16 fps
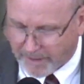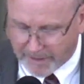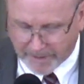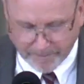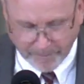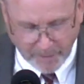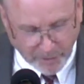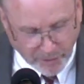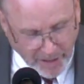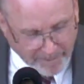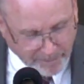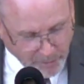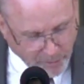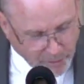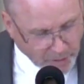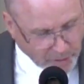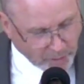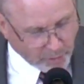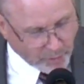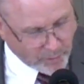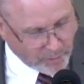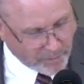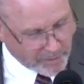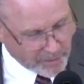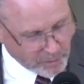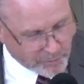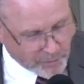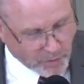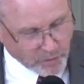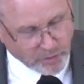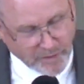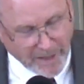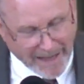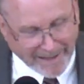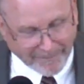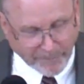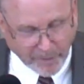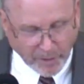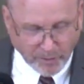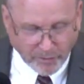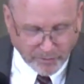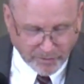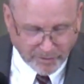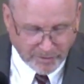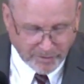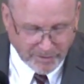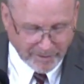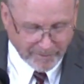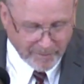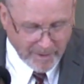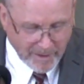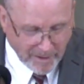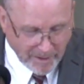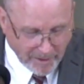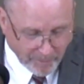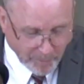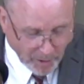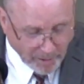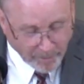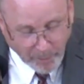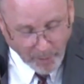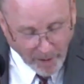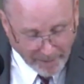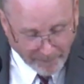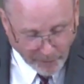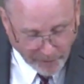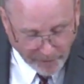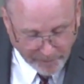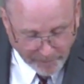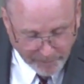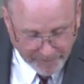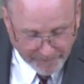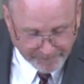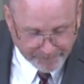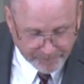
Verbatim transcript: him. In chapter 2, in those first nine verses of the book of Proverbs,